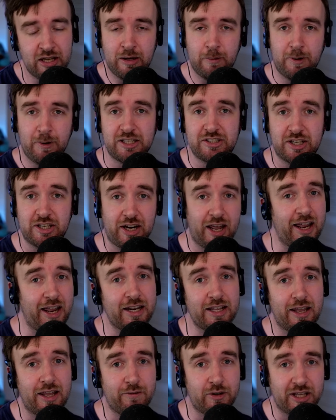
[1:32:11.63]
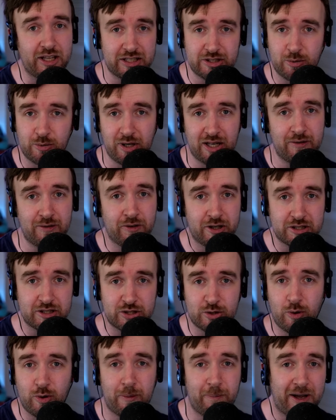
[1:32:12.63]
Pledging at any level gets you an invite
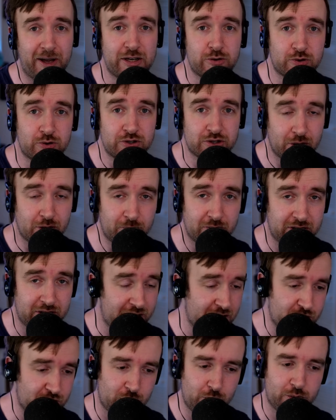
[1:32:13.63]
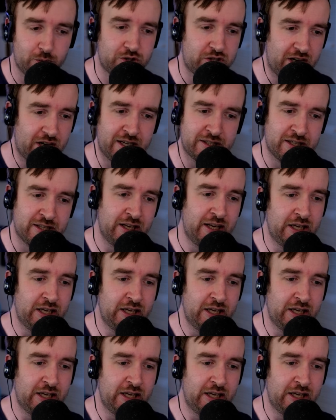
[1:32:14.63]
to our patrons-only Discord chat.